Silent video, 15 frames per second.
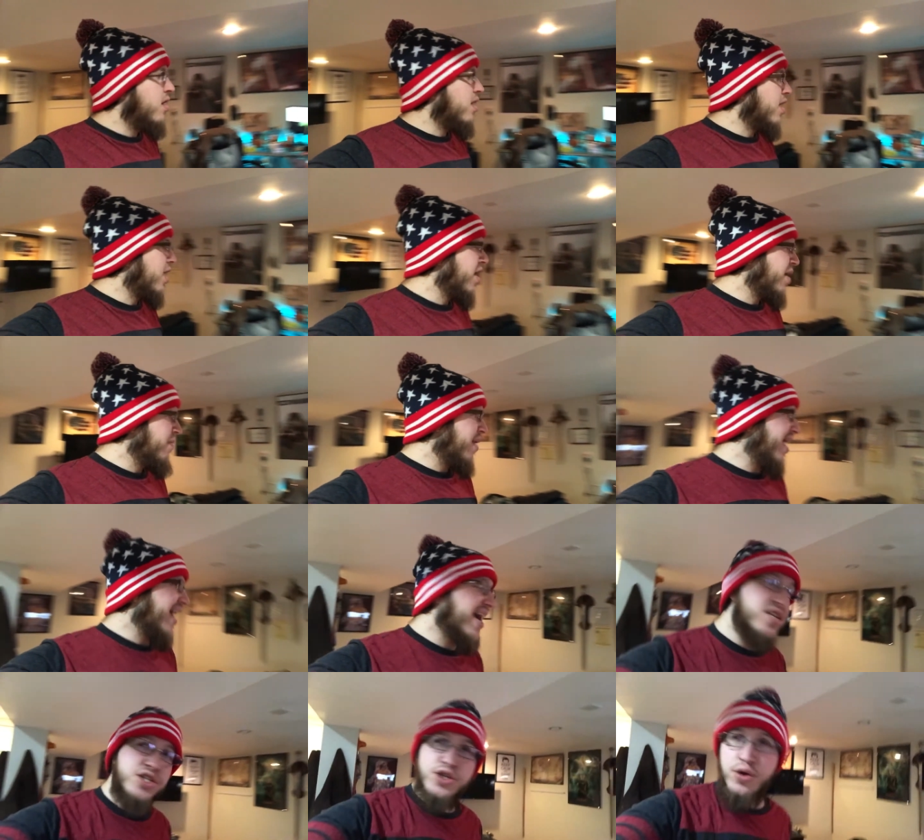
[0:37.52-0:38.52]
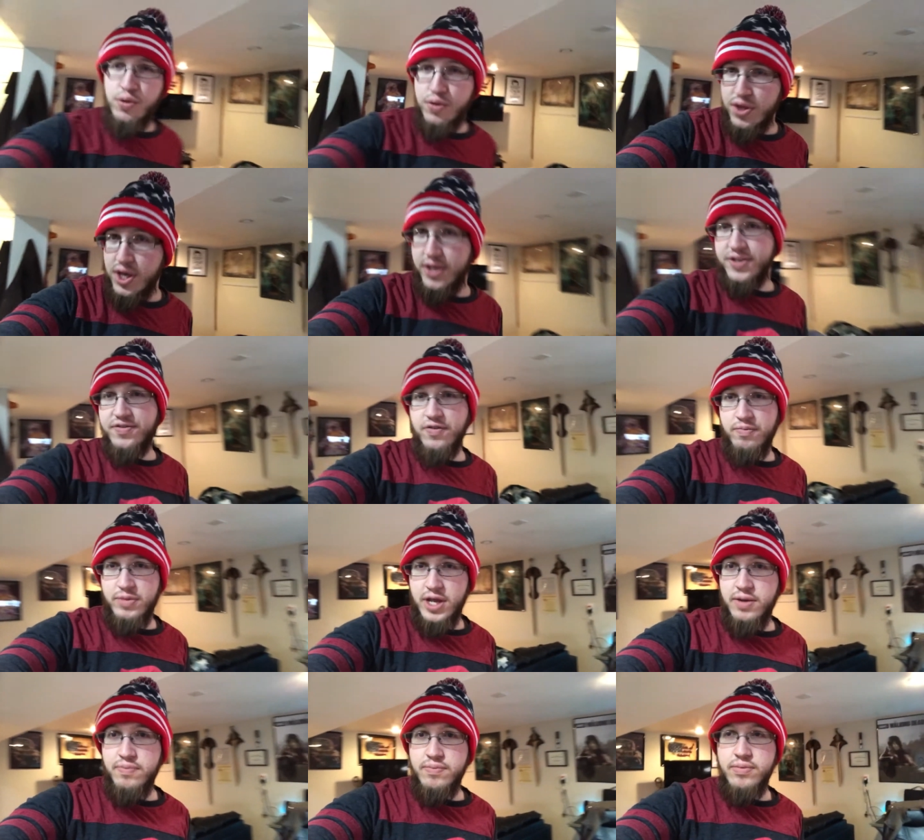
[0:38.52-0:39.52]
Uh, I got two things from
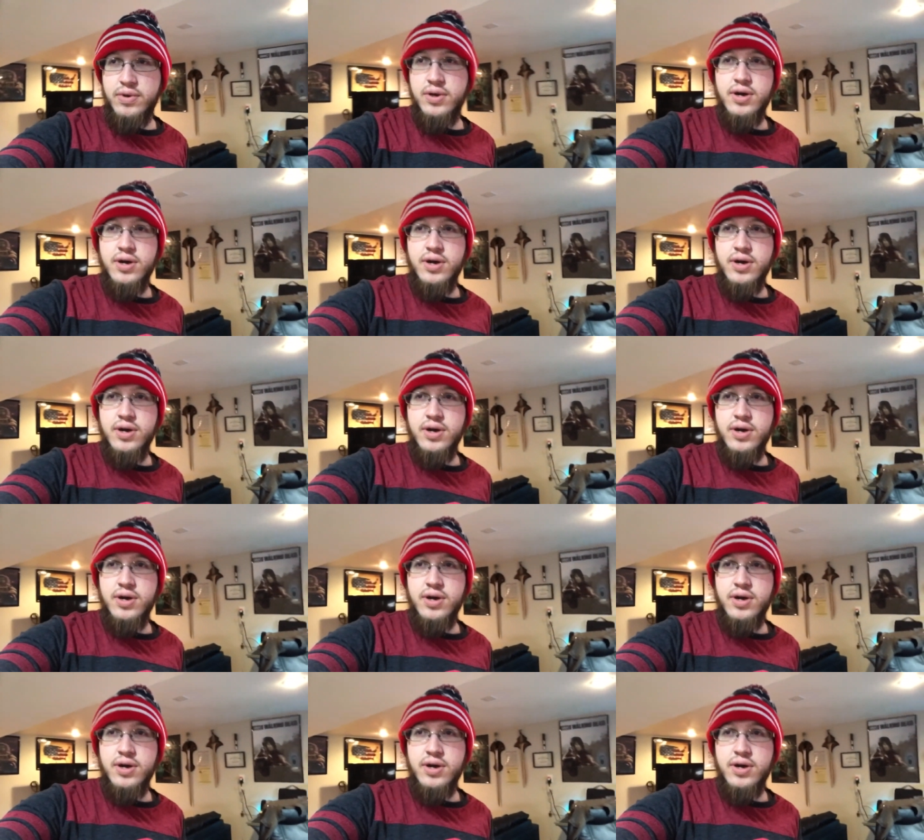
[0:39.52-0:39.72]
them.